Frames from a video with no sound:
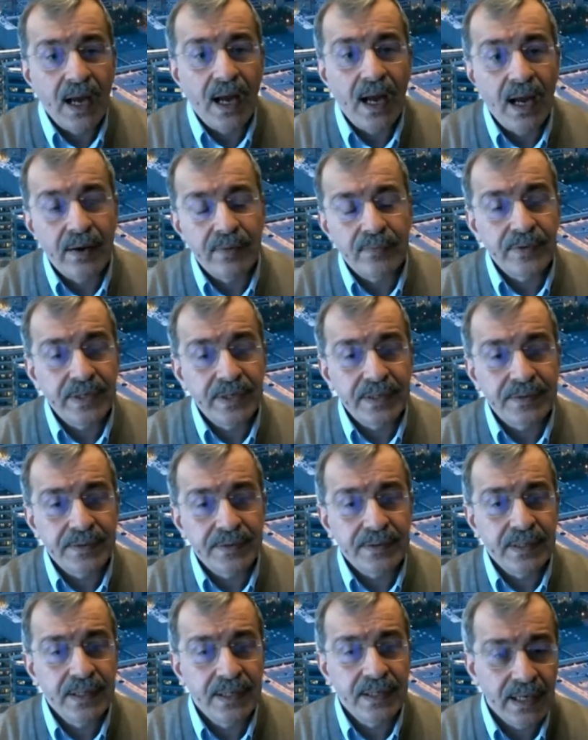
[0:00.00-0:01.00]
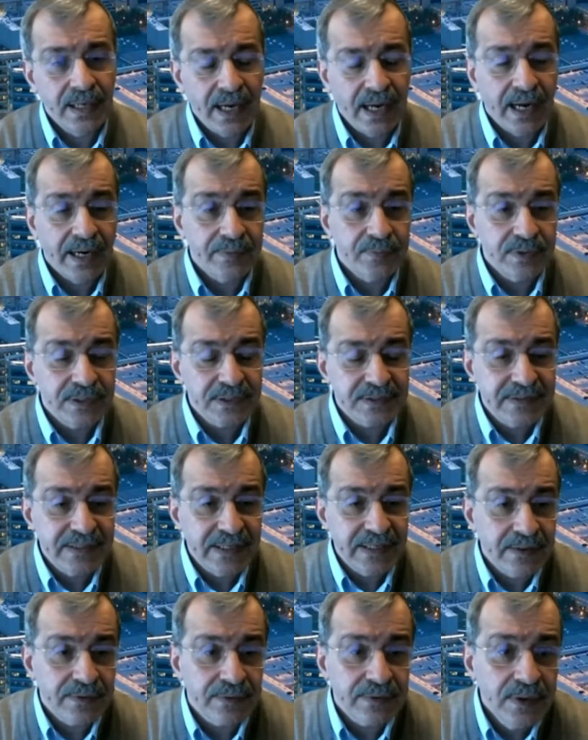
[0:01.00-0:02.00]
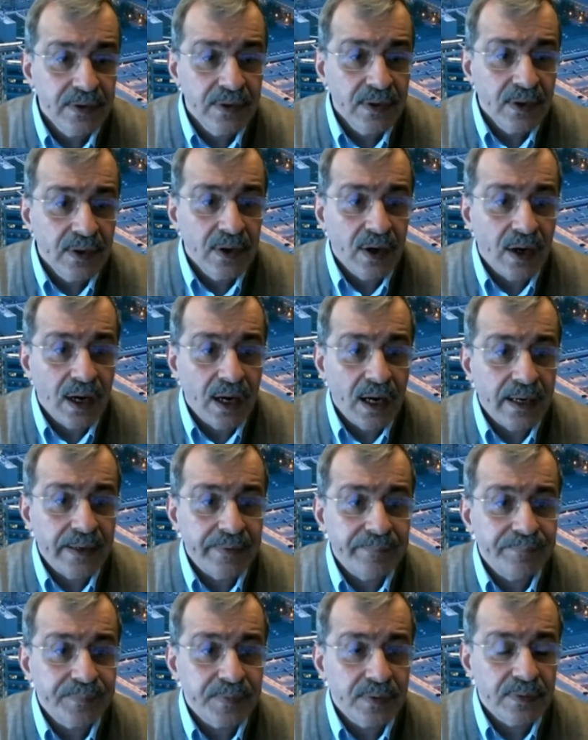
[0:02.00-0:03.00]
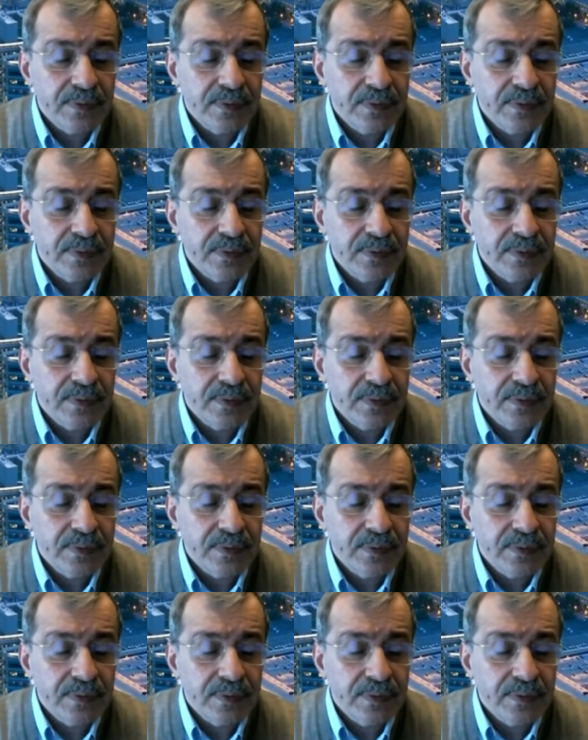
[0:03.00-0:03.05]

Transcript: uh, where I worked there um,